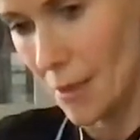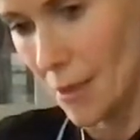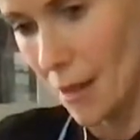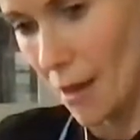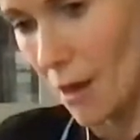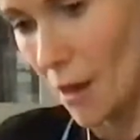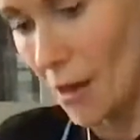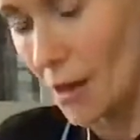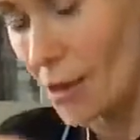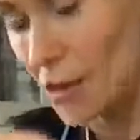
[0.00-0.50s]

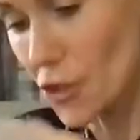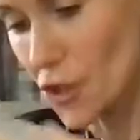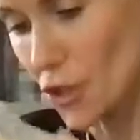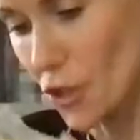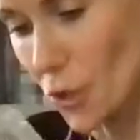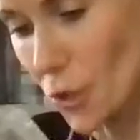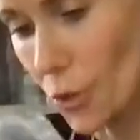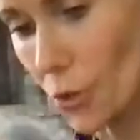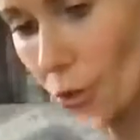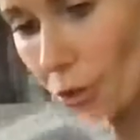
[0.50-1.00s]

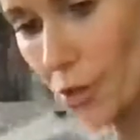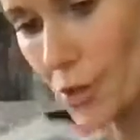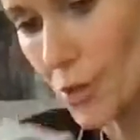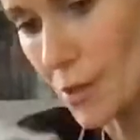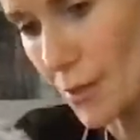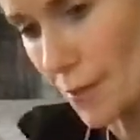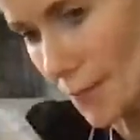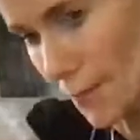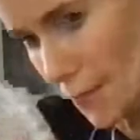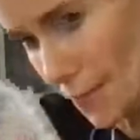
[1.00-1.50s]
artichokes,
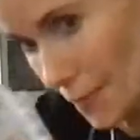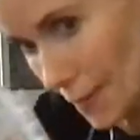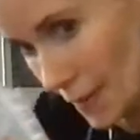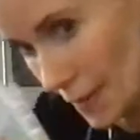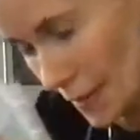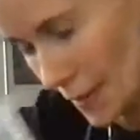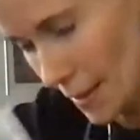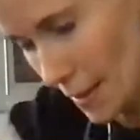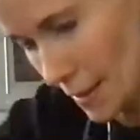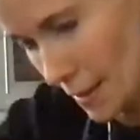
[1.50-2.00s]

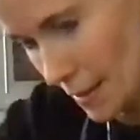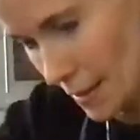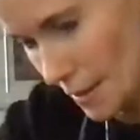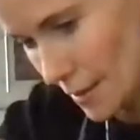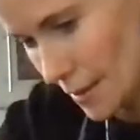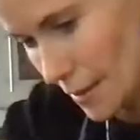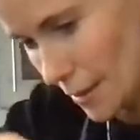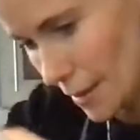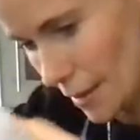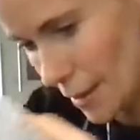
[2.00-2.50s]

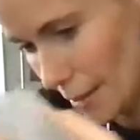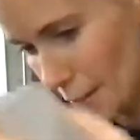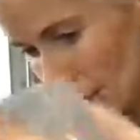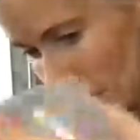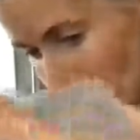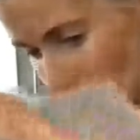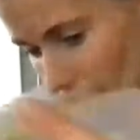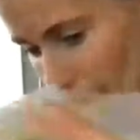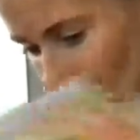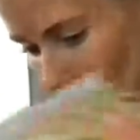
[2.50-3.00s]
I'm
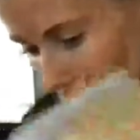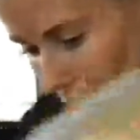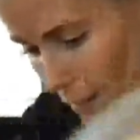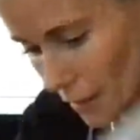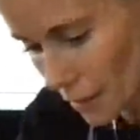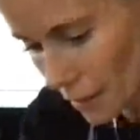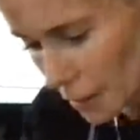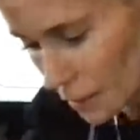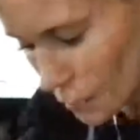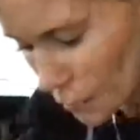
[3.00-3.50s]
going to add a
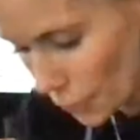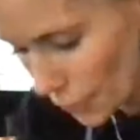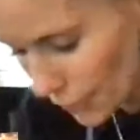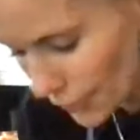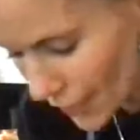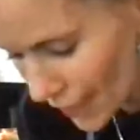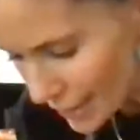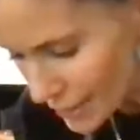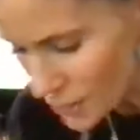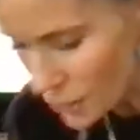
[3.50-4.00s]
little more.
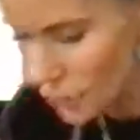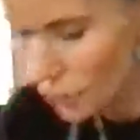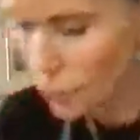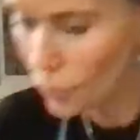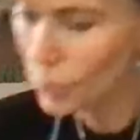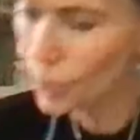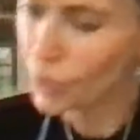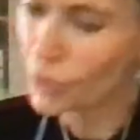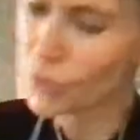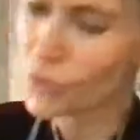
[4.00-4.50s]
That's
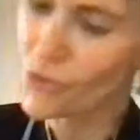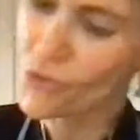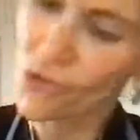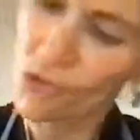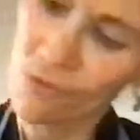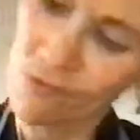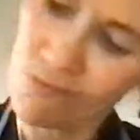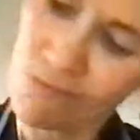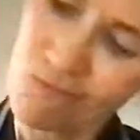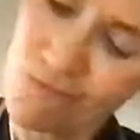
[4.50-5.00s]
almost,
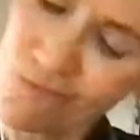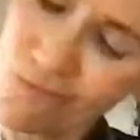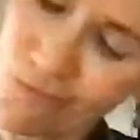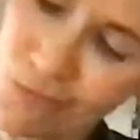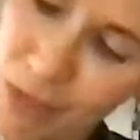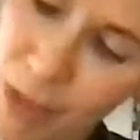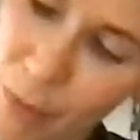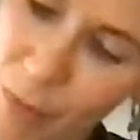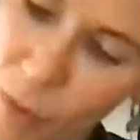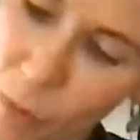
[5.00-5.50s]

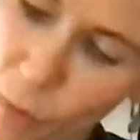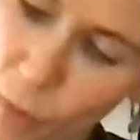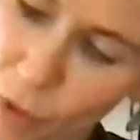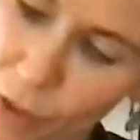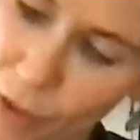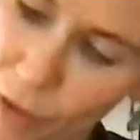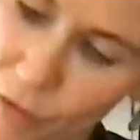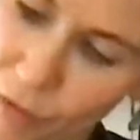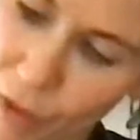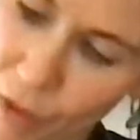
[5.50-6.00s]
it's about
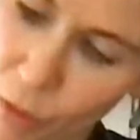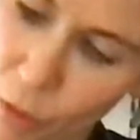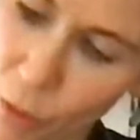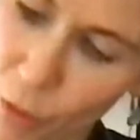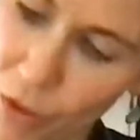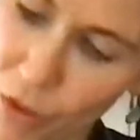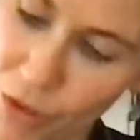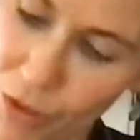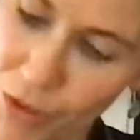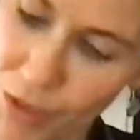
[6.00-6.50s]
1
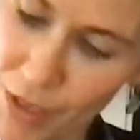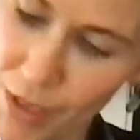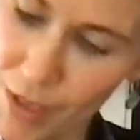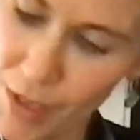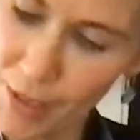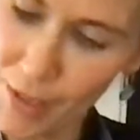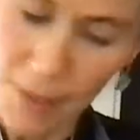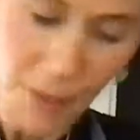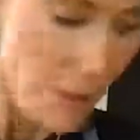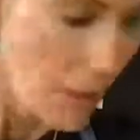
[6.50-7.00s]
3/4.
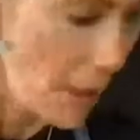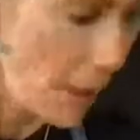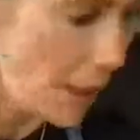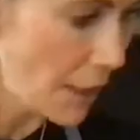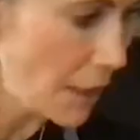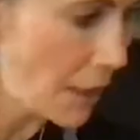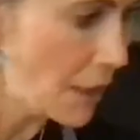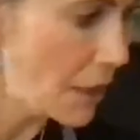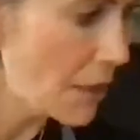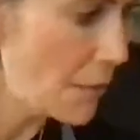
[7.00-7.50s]

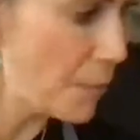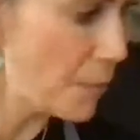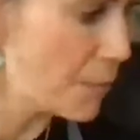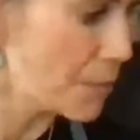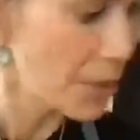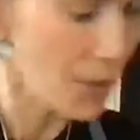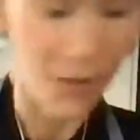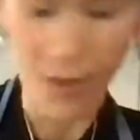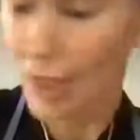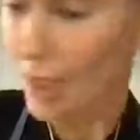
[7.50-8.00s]
I'm going to
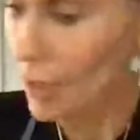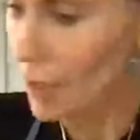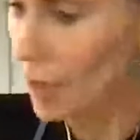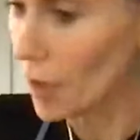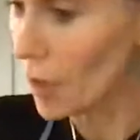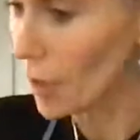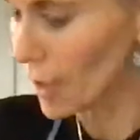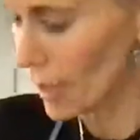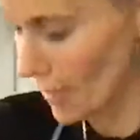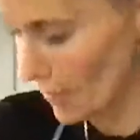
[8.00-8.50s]
puree it
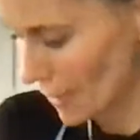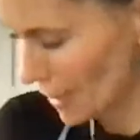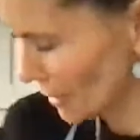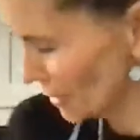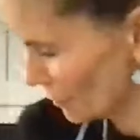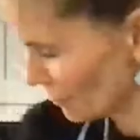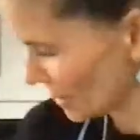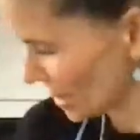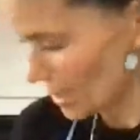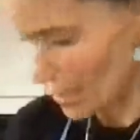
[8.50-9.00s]
all, and then I
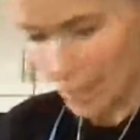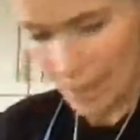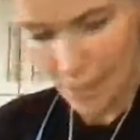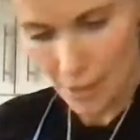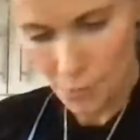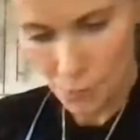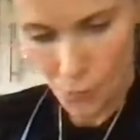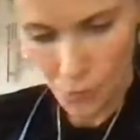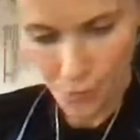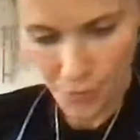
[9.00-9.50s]
may
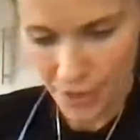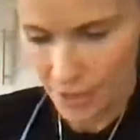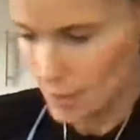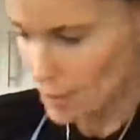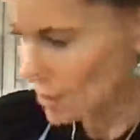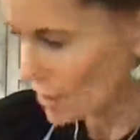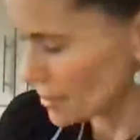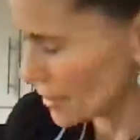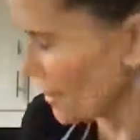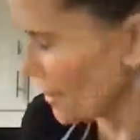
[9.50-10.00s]
add more beans because I